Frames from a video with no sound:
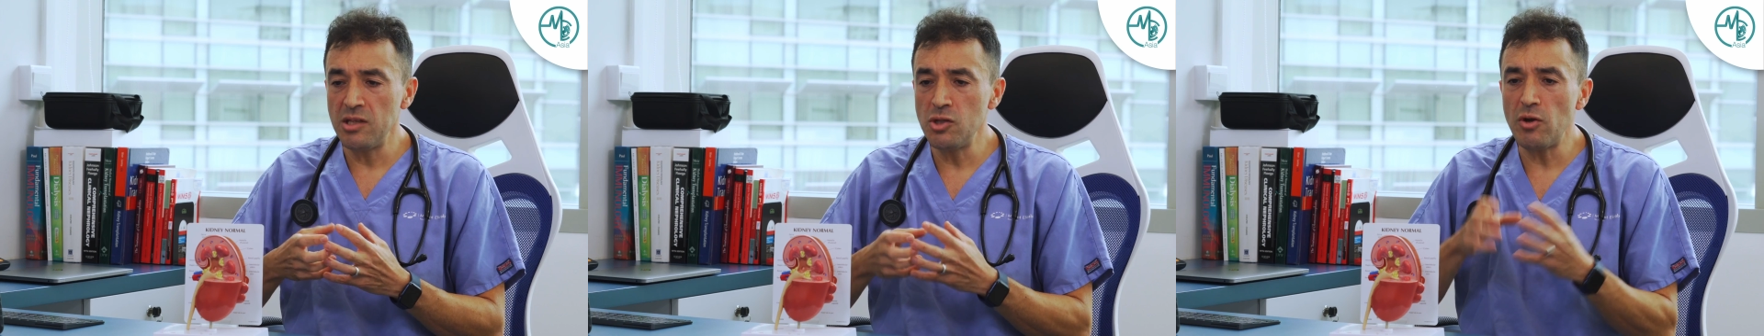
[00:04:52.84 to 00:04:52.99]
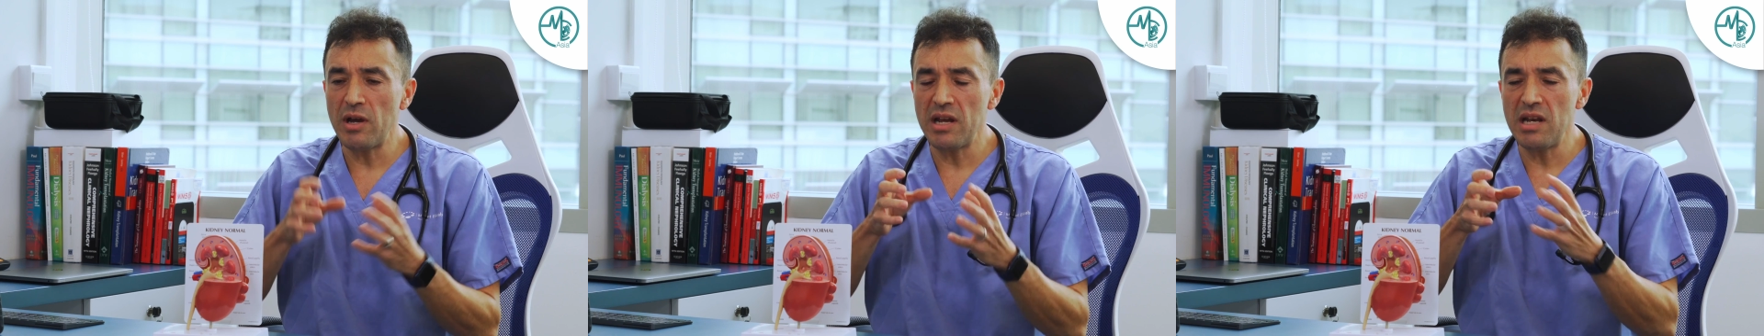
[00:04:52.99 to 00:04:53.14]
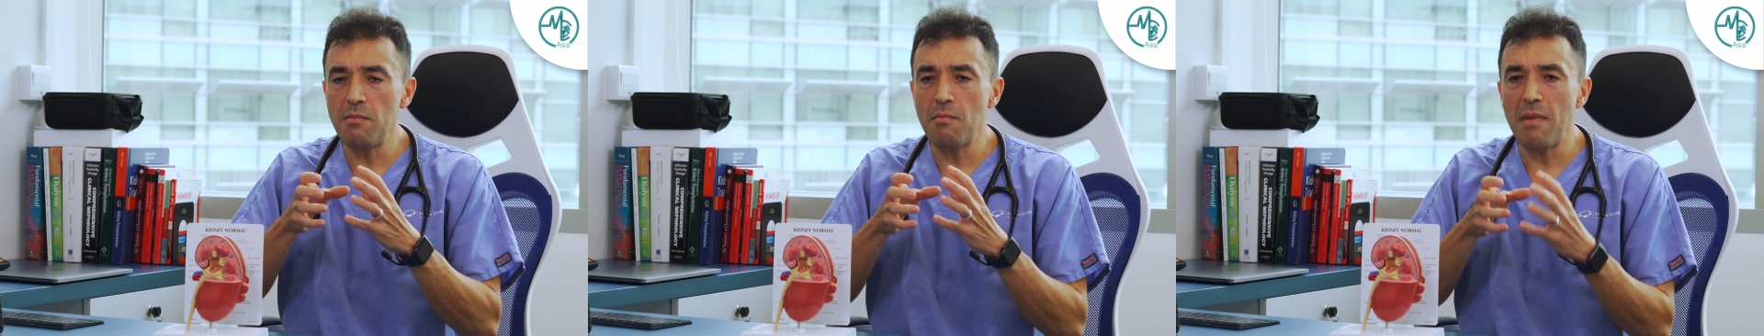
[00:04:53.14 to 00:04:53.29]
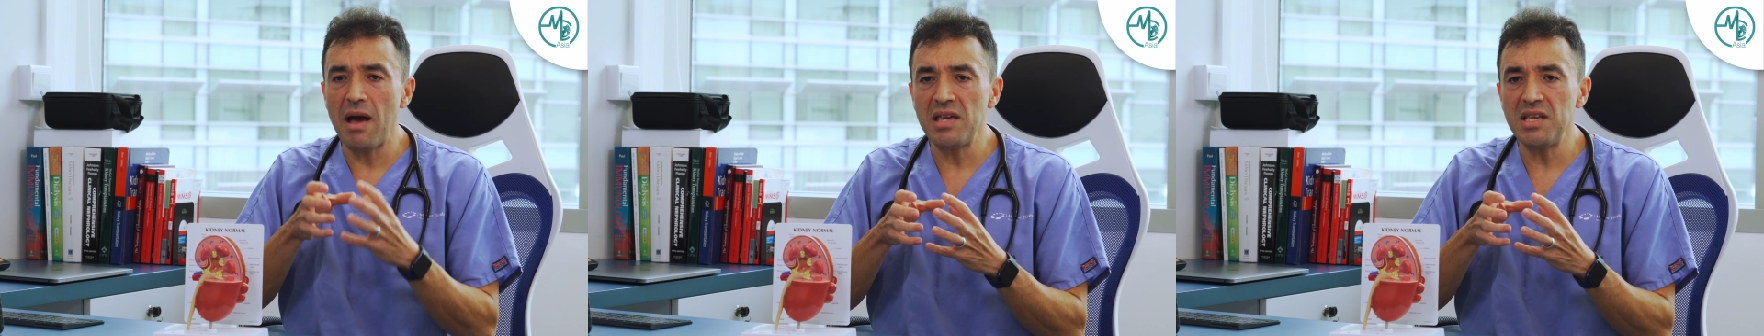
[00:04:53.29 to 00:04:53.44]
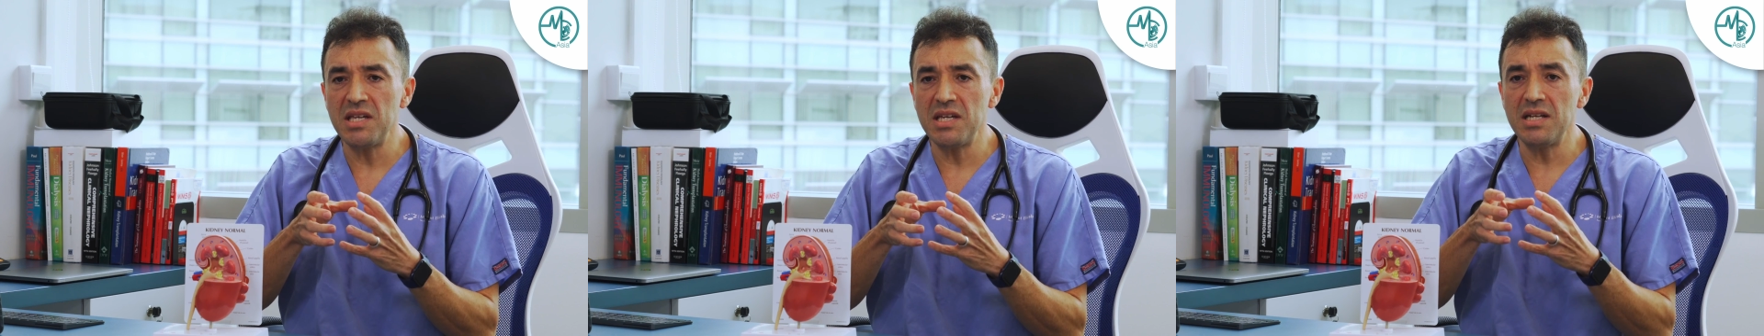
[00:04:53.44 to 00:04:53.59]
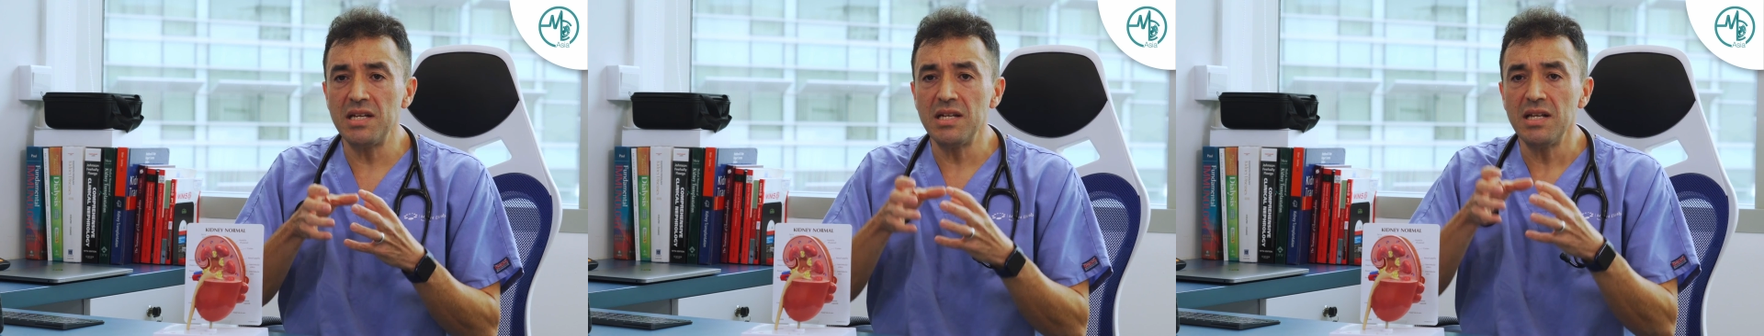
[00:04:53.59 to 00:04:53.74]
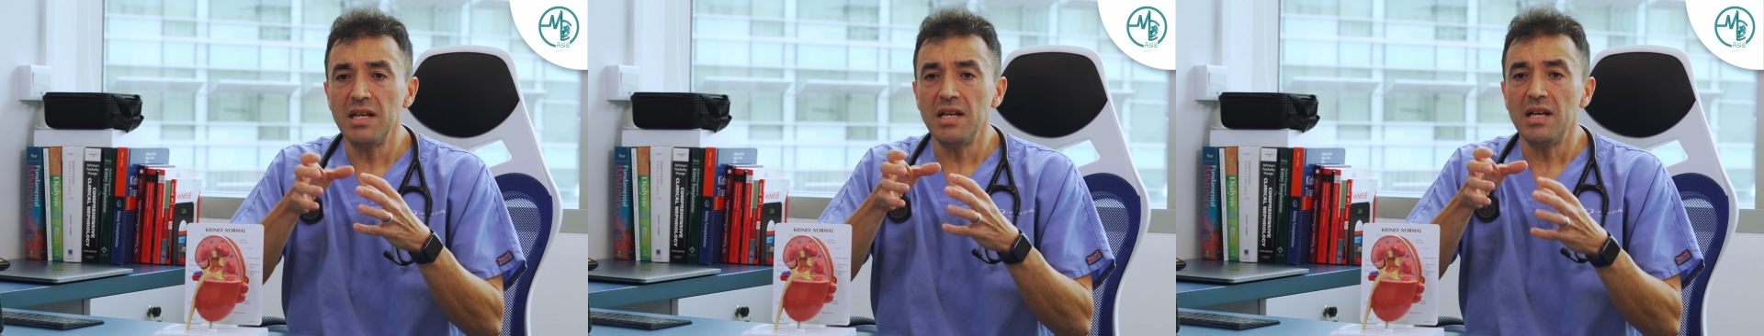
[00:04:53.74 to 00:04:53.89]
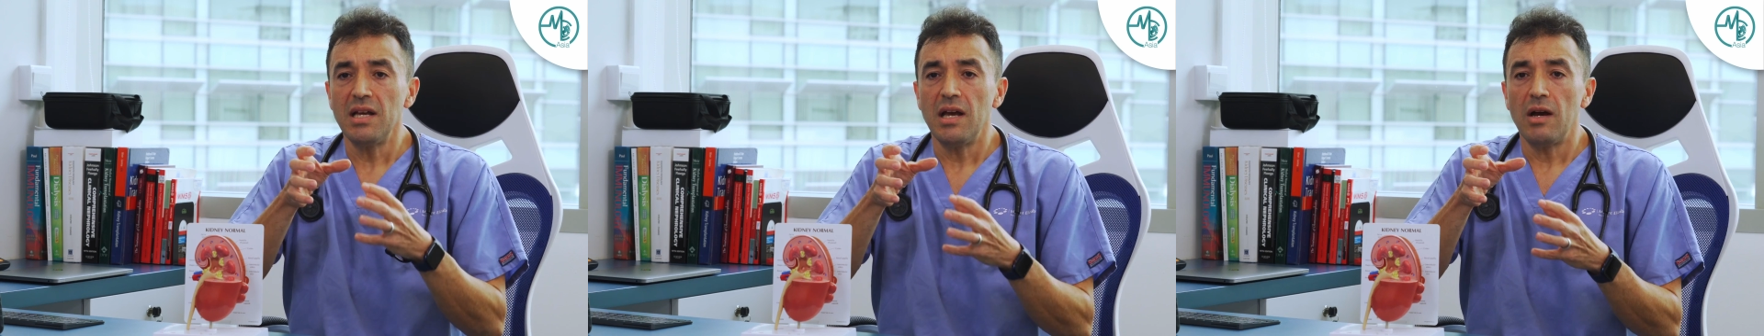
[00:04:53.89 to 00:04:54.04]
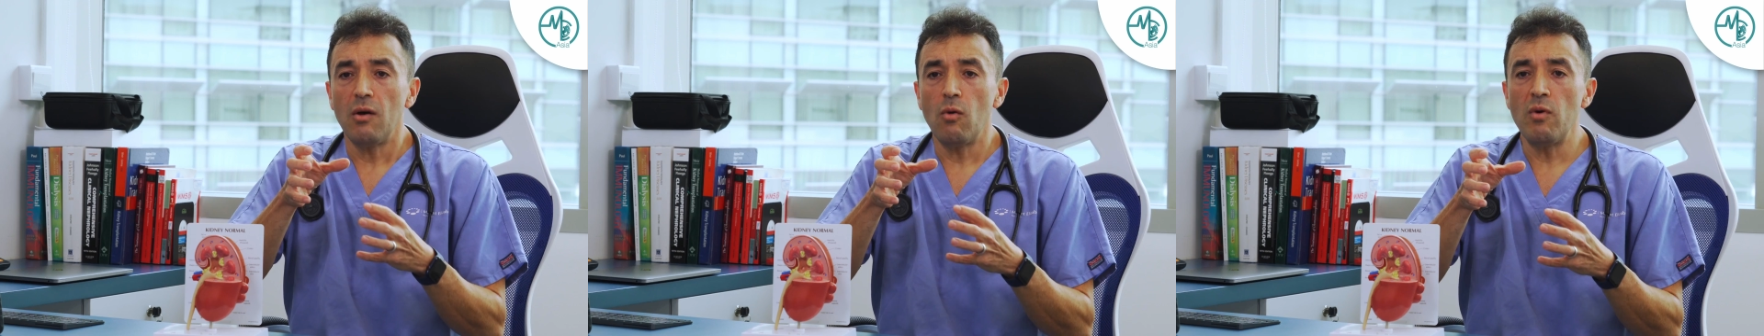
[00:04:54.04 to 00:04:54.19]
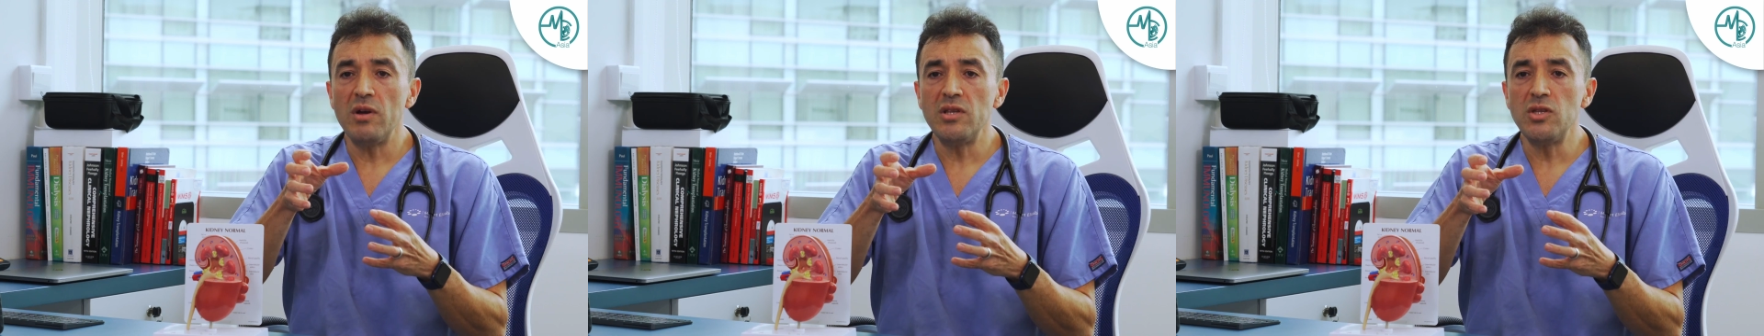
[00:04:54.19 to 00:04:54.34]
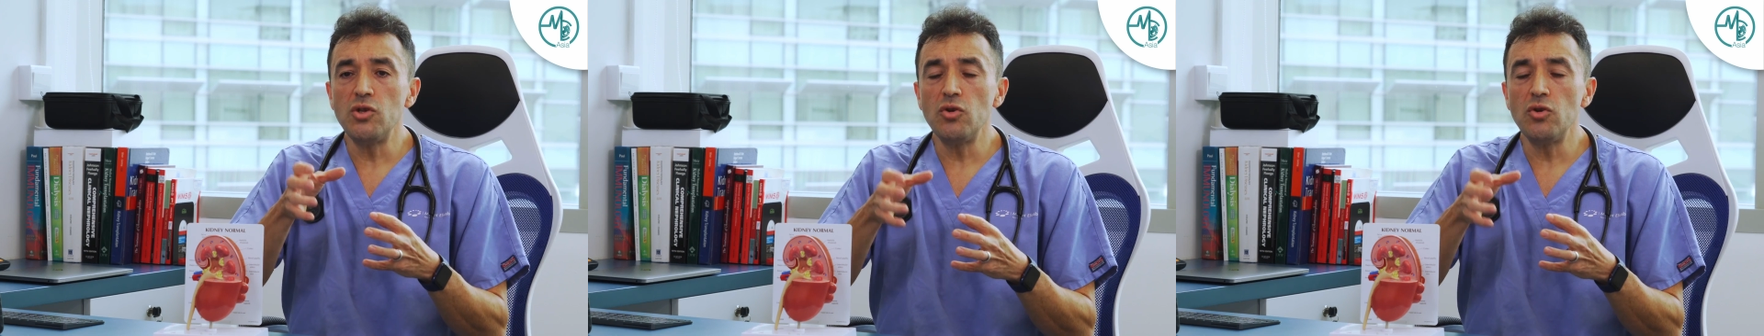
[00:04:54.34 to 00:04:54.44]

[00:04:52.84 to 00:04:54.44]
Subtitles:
you can imagine when